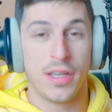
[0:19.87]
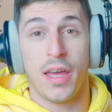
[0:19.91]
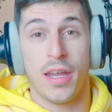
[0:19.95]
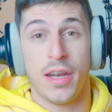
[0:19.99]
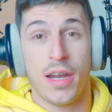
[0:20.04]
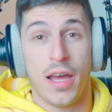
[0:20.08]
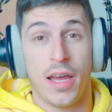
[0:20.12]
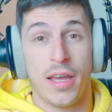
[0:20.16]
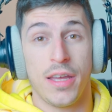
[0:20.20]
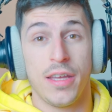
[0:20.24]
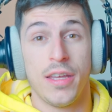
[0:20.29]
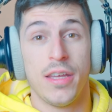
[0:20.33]
And
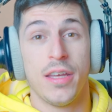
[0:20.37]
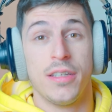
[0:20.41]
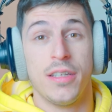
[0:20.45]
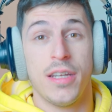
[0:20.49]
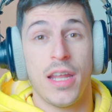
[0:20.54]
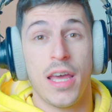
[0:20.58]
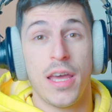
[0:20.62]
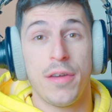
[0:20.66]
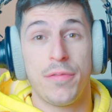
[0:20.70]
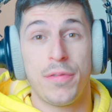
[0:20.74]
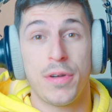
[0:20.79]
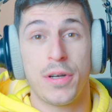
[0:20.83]
I
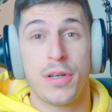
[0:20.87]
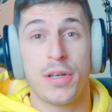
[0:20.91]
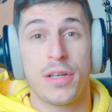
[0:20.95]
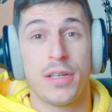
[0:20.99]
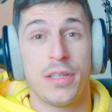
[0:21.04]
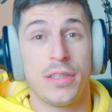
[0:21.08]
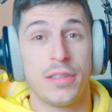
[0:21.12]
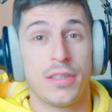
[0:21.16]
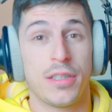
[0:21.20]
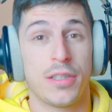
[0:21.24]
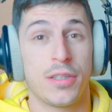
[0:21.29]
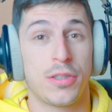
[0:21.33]
never
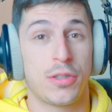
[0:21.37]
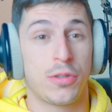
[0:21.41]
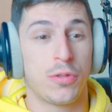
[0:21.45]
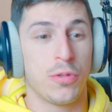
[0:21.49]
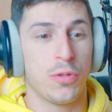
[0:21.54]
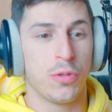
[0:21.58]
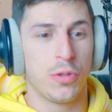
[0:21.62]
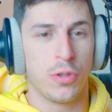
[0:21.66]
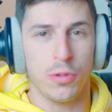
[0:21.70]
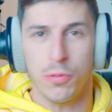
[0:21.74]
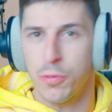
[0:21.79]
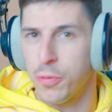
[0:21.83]

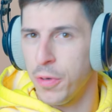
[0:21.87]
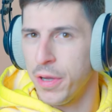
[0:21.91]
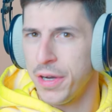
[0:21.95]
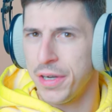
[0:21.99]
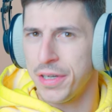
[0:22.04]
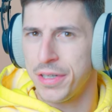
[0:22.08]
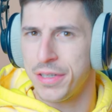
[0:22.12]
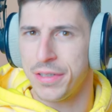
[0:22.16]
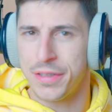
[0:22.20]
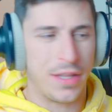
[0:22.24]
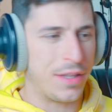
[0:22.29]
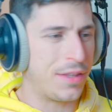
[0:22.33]
understood where
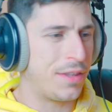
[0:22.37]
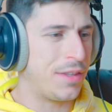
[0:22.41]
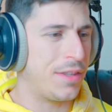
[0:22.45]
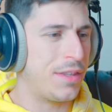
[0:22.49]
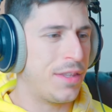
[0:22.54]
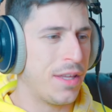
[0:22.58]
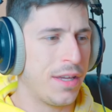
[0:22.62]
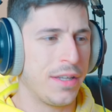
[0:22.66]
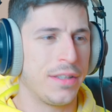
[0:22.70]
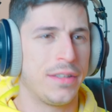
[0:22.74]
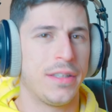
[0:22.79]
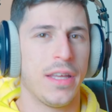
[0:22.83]
did
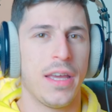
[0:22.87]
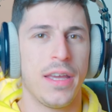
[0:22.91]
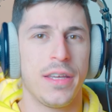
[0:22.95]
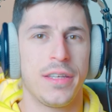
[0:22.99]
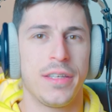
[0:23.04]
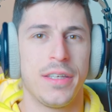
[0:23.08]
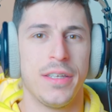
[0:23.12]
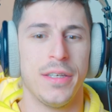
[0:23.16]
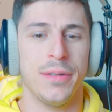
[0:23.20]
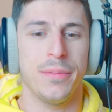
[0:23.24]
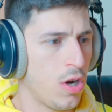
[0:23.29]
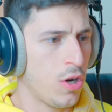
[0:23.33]
they take
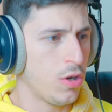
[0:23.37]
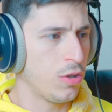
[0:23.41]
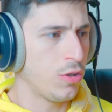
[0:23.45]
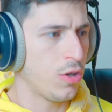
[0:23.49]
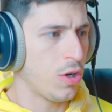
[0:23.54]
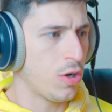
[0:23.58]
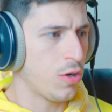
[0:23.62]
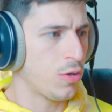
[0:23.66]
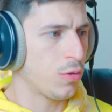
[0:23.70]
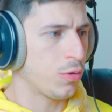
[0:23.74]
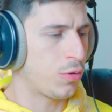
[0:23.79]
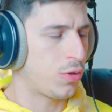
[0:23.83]
him. Oh
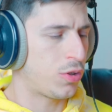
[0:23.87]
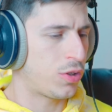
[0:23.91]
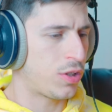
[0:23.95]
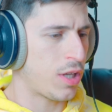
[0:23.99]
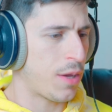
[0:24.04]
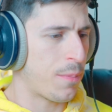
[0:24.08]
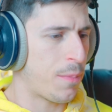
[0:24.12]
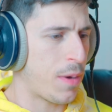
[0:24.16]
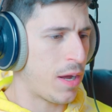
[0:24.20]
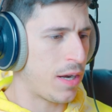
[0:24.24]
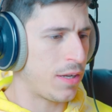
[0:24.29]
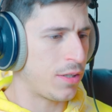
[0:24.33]
no,
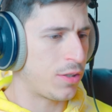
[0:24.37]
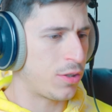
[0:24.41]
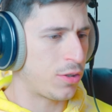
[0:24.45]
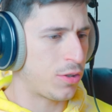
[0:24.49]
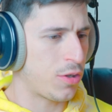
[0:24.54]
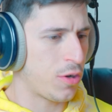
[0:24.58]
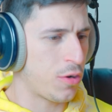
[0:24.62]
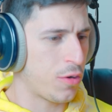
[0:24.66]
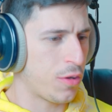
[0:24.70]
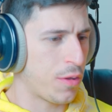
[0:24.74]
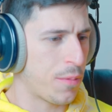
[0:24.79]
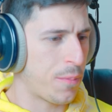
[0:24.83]
somebody
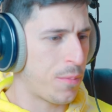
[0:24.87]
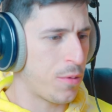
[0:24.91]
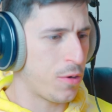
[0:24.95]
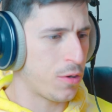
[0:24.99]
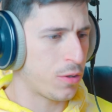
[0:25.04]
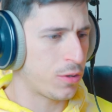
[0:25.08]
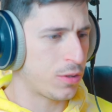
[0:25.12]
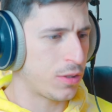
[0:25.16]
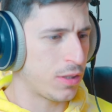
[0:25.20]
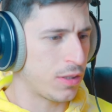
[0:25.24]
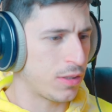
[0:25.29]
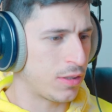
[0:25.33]
stole the
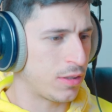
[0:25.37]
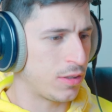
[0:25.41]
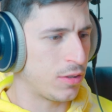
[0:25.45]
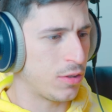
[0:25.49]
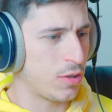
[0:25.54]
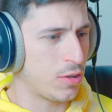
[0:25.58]
boxes.